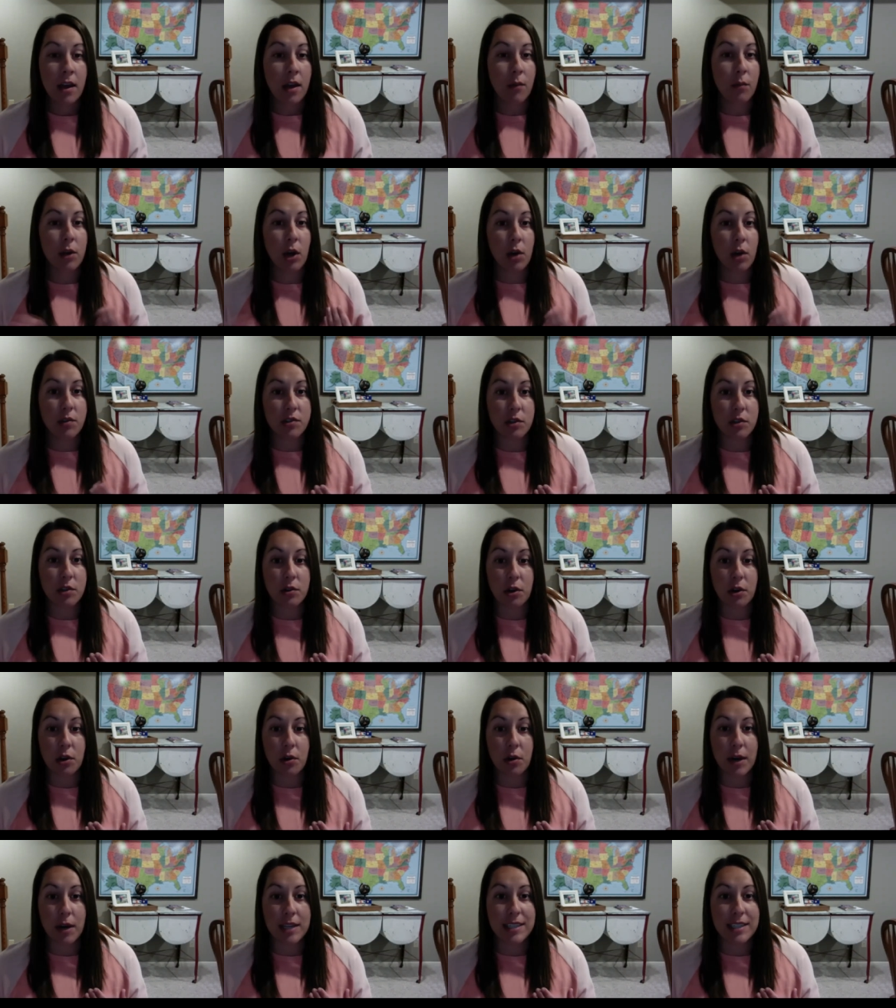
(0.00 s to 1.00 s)
We also
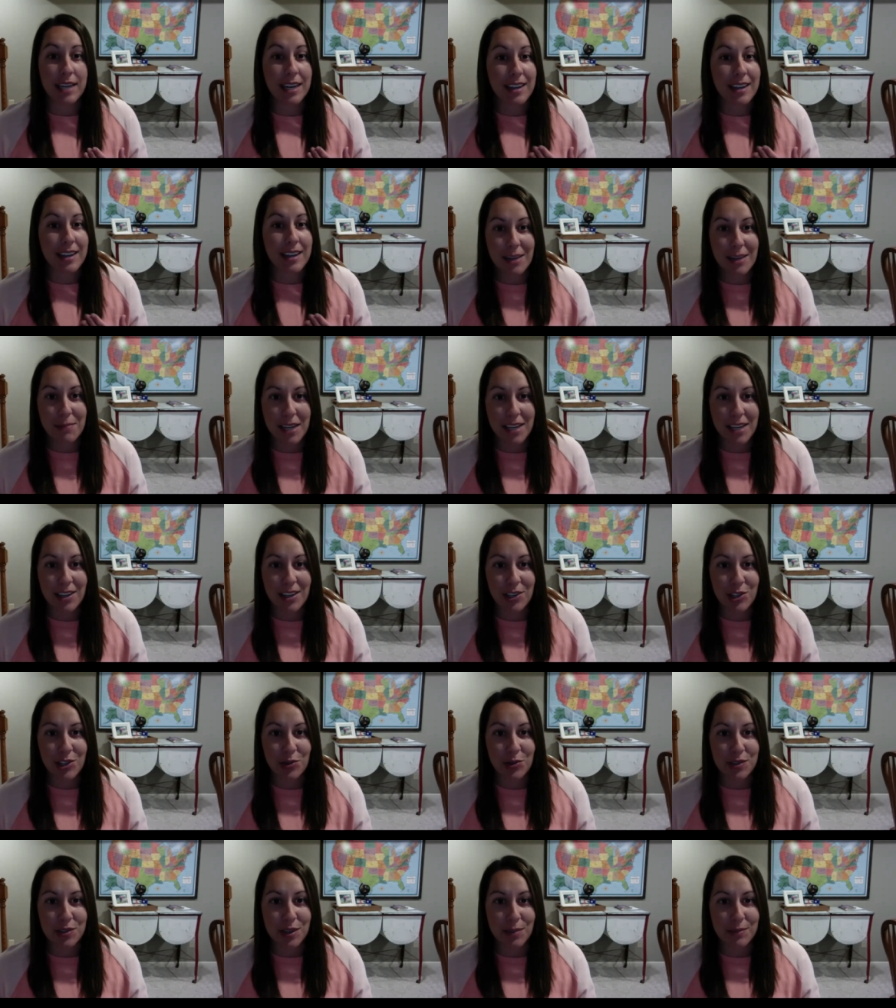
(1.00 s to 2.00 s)
know attendance can be an
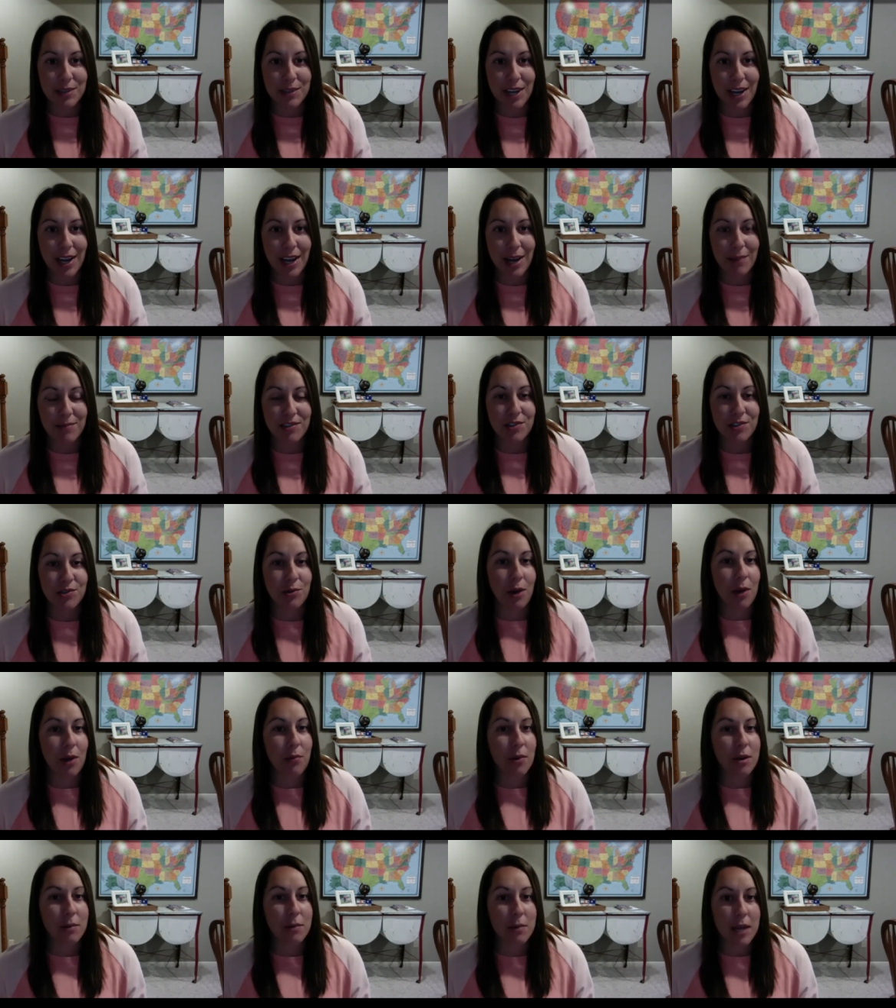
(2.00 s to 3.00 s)
issue sometimes. So
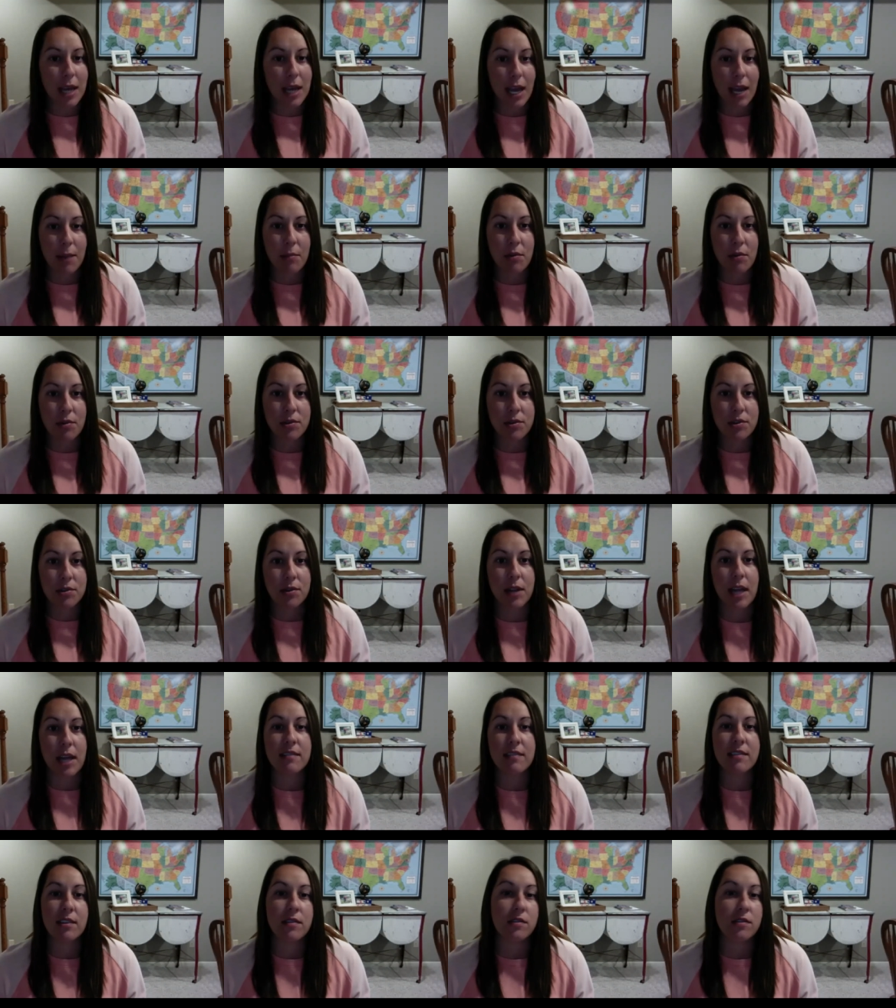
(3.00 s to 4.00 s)
I want to be able to
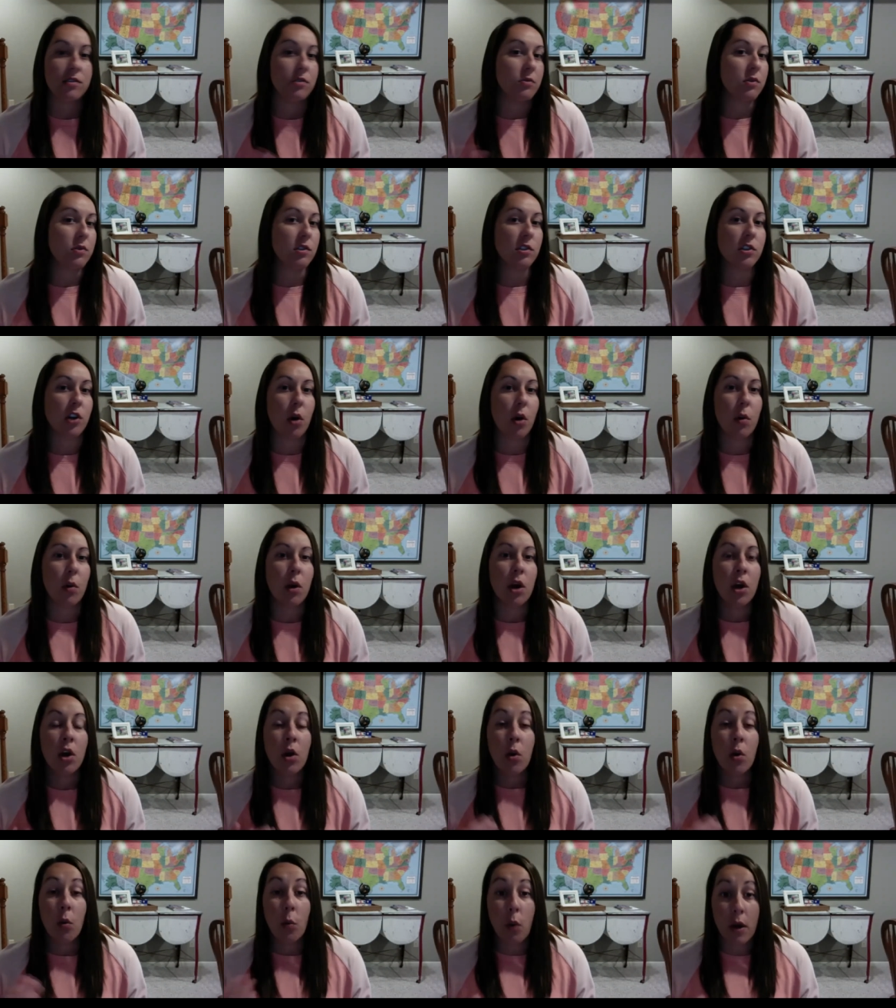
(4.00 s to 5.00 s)
let students know
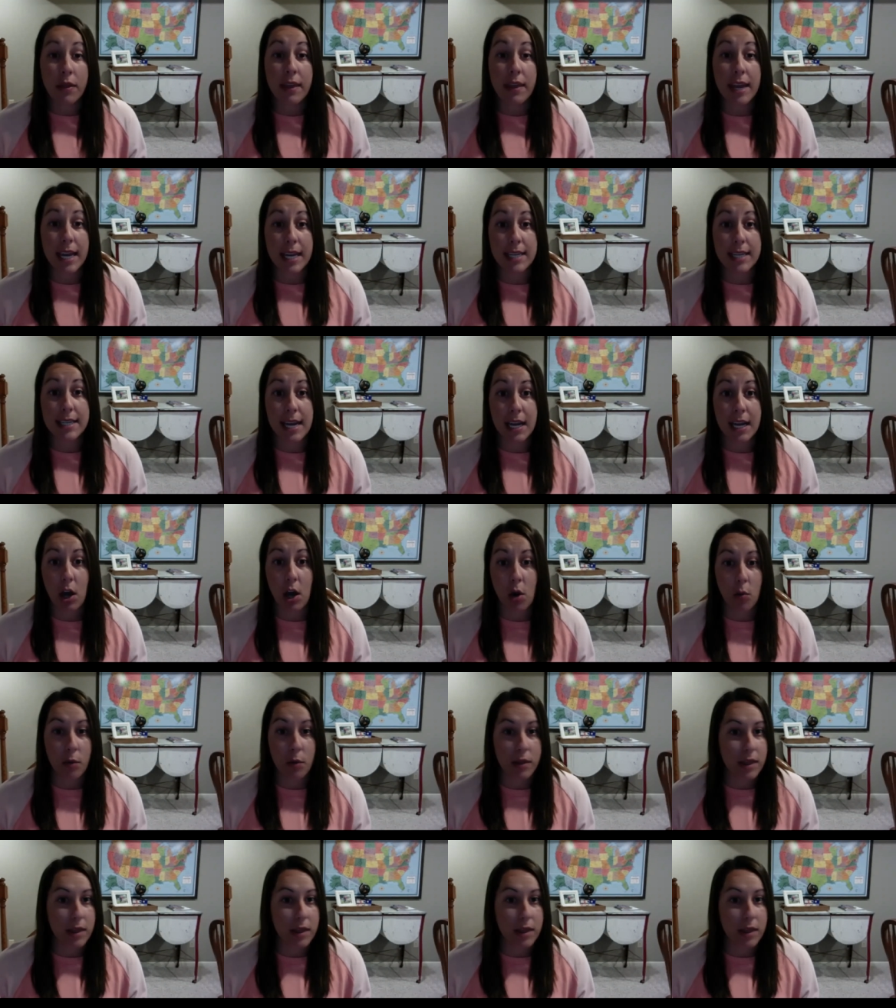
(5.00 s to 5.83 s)
what they can take home with